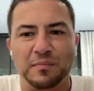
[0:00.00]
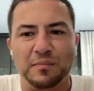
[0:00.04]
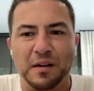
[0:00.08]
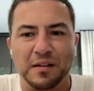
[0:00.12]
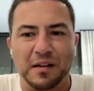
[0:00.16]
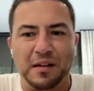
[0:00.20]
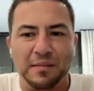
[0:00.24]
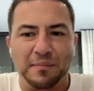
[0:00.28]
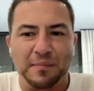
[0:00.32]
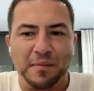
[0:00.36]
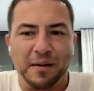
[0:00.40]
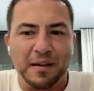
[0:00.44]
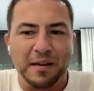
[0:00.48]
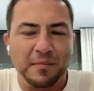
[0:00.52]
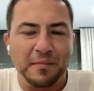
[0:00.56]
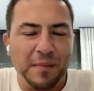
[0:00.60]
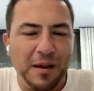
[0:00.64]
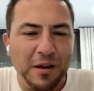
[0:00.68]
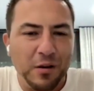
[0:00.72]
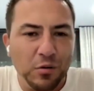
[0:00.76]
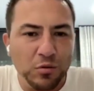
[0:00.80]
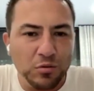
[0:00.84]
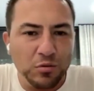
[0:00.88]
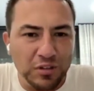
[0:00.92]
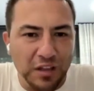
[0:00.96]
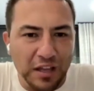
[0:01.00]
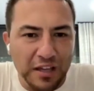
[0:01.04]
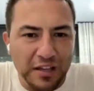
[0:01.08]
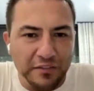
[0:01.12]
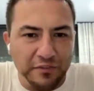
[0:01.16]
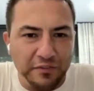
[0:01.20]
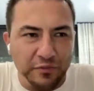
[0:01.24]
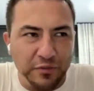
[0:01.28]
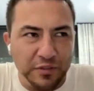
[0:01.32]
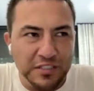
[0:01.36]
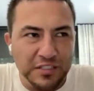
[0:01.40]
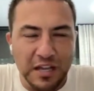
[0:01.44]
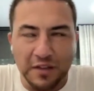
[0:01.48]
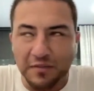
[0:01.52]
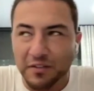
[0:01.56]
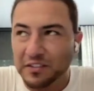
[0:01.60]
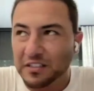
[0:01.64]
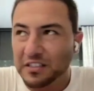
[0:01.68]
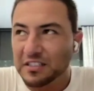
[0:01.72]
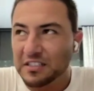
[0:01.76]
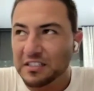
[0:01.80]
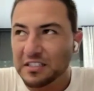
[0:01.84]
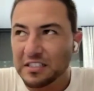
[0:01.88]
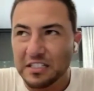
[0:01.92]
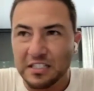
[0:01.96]
My whole life was
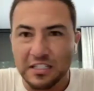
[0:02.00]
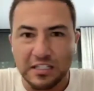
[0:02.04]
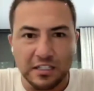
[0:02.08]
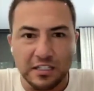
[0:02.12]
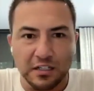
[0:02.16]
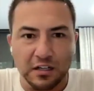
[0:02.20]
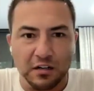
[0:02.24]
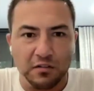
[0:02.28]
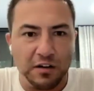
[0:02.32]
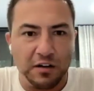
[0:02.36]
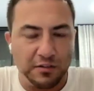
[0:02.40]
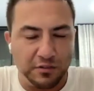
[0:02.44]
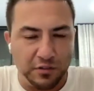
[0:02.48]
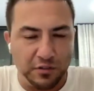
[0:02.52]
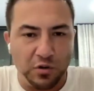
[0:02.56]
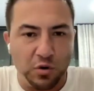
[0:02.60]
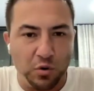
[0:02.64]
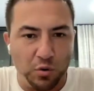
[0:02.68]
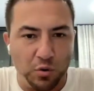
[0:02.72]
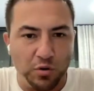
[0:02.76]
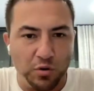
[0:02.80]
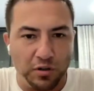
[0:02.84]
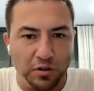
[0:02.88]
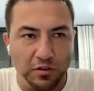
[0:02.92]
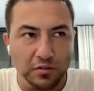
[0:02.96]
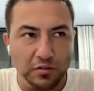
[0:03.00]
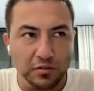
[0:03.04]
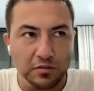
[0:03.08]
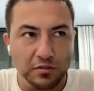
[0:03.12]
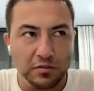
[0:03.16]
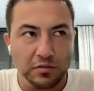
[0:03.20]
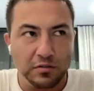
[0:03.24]
having to see around the corner.